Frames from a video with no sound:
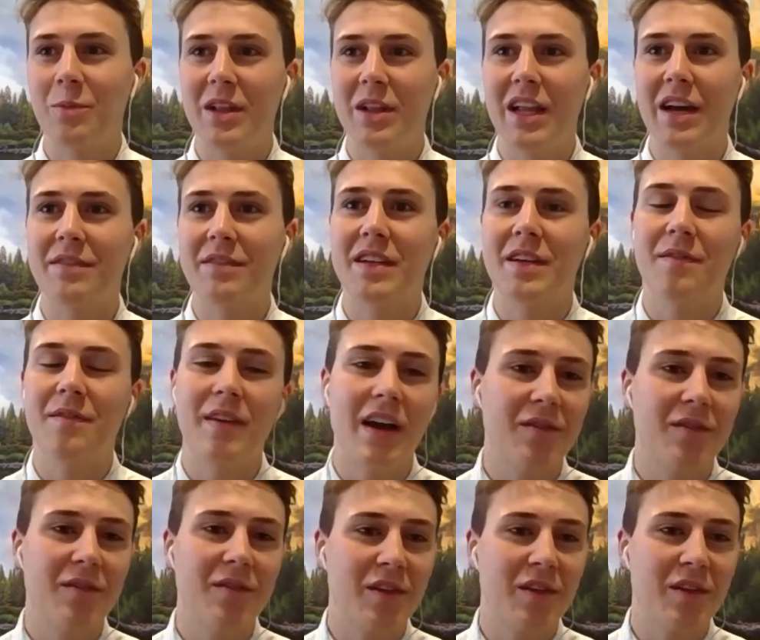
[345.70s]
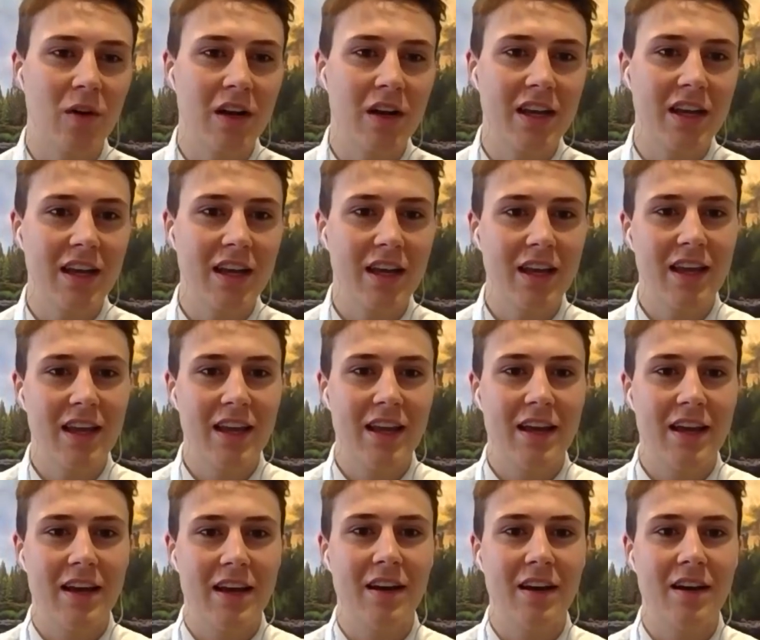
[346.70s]
we left at 5 in the morning.
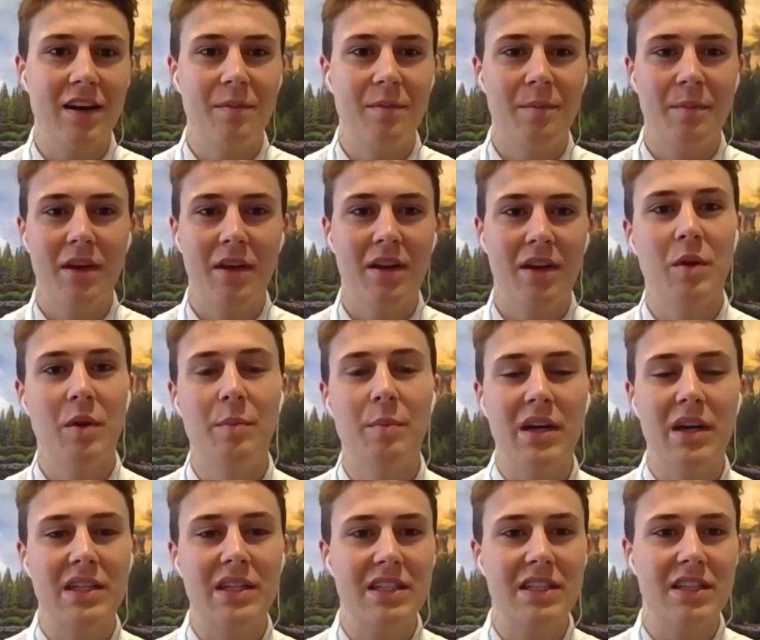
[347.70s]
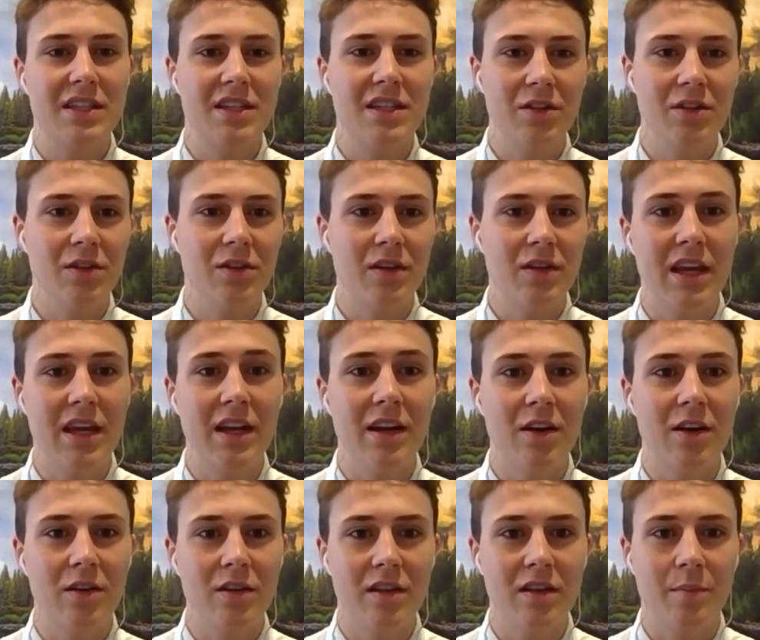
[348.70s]
We bused to
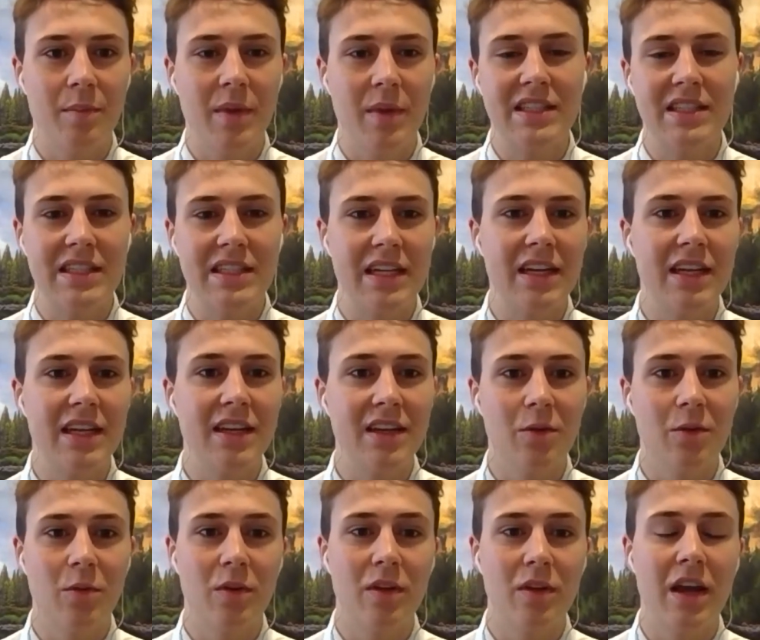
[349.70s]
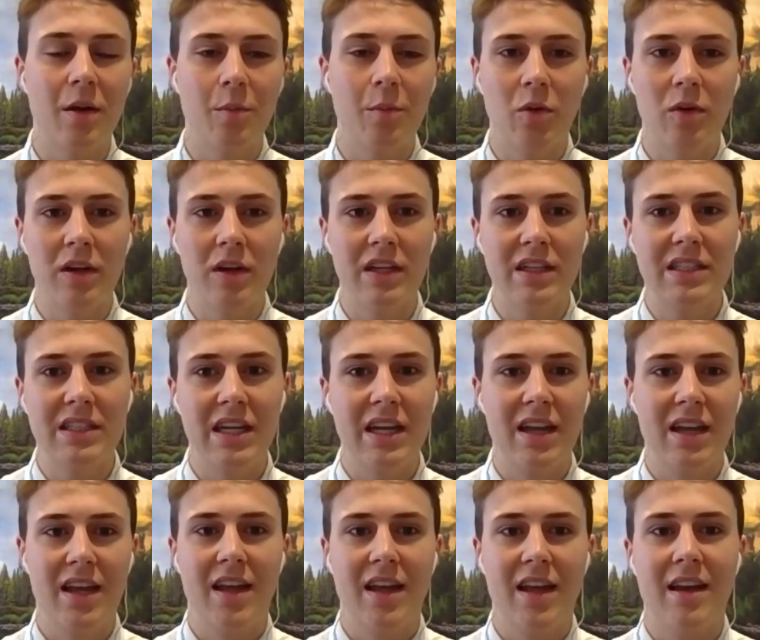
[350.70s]
Quito, the main city where the airport is.
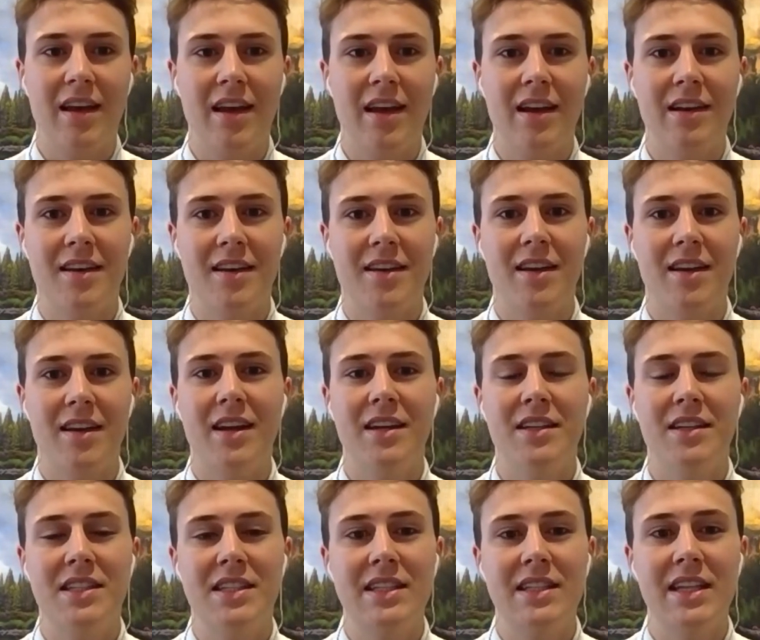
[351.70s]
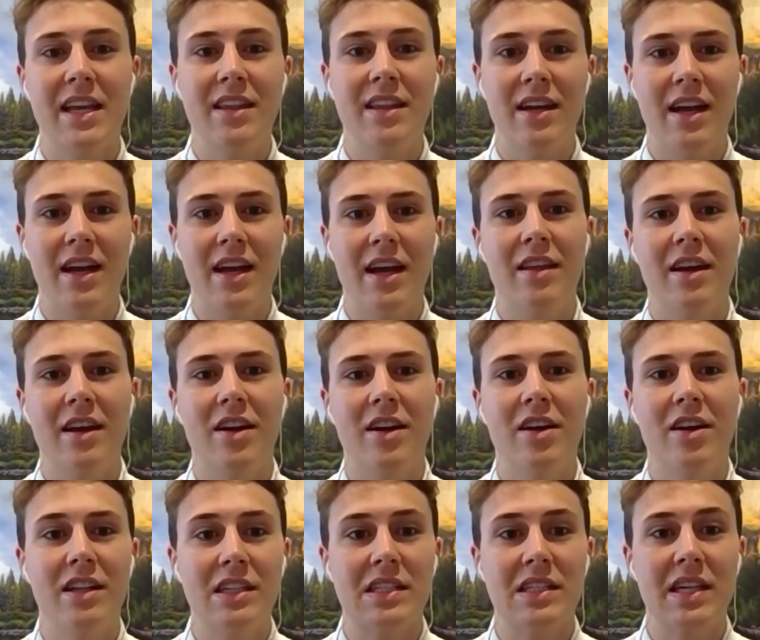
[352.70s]
And I stayed the night there
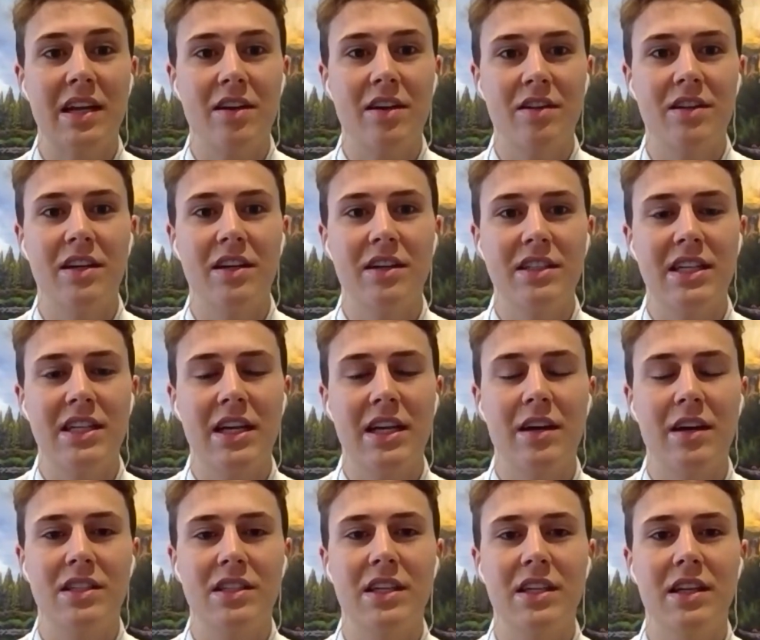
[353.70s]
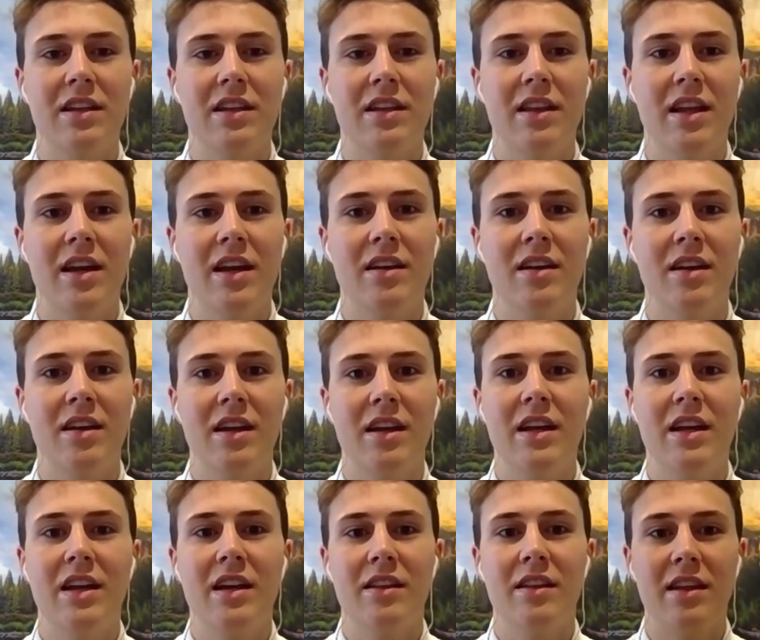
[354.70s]
at the secretary's house. And then
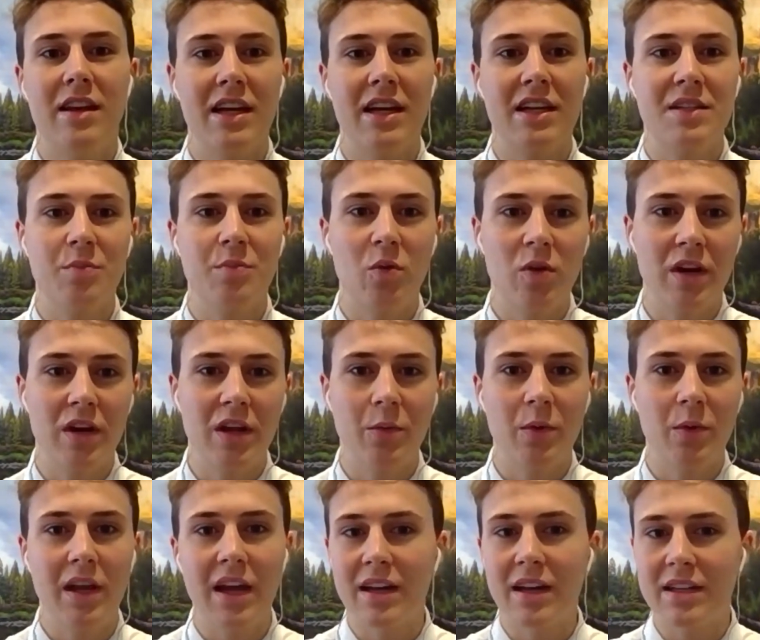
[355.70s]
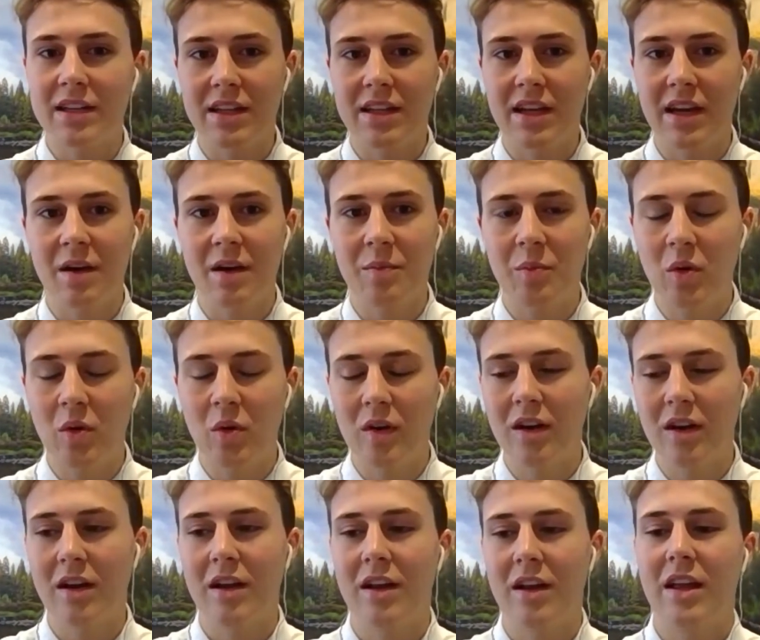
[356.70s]
the next morning we headed to the
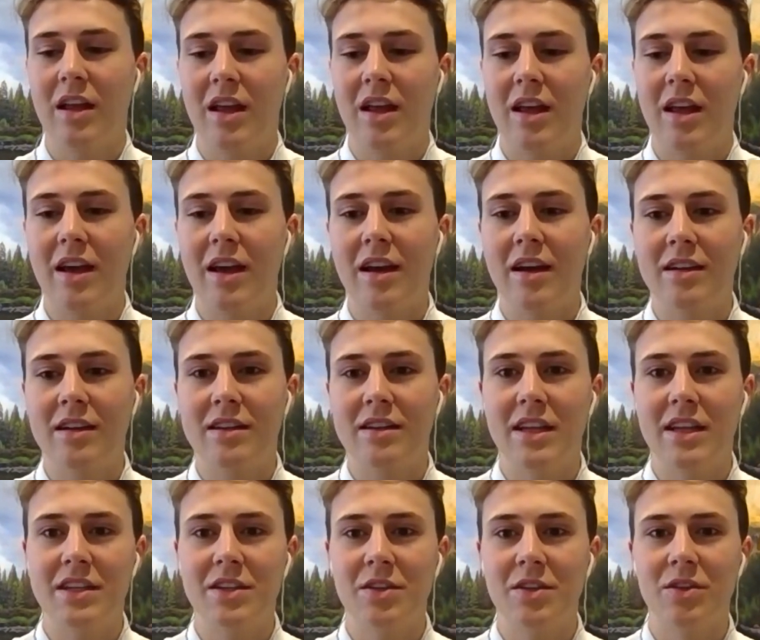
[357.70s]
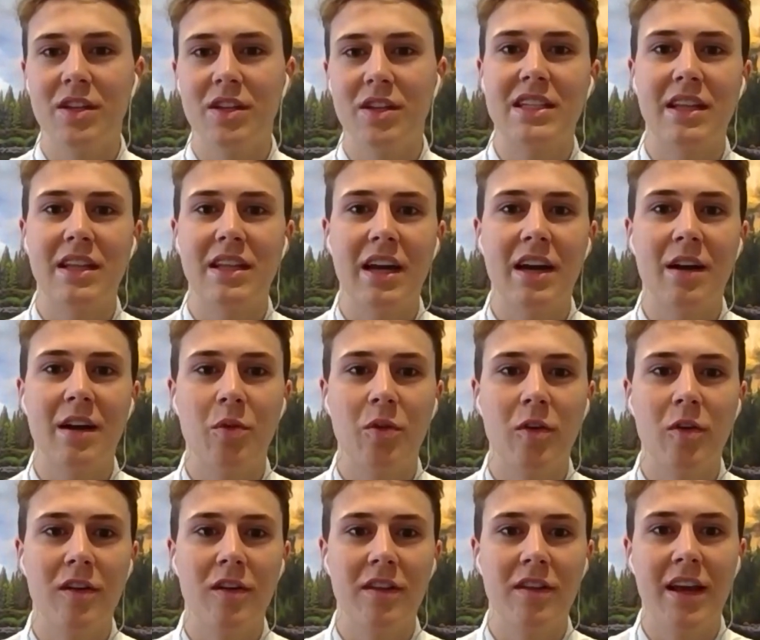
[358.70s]
airport, and they told us at the
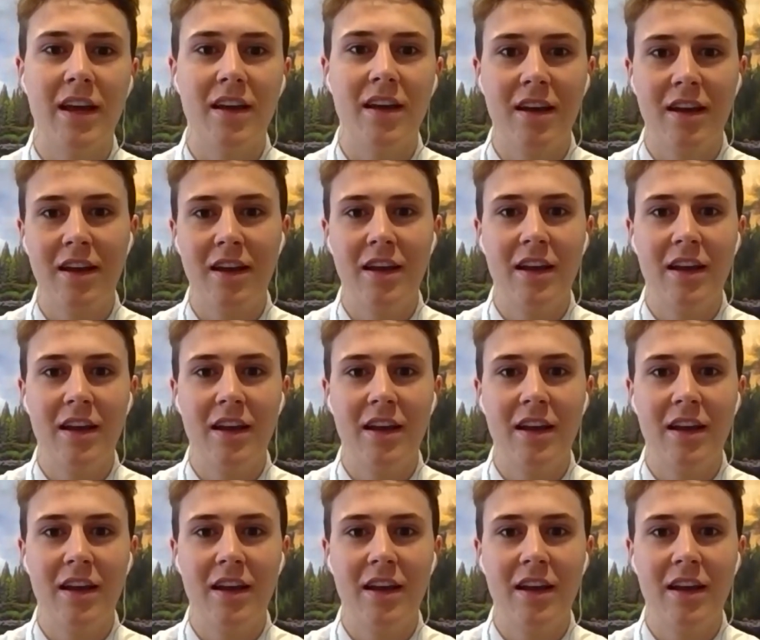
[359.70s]
airport that,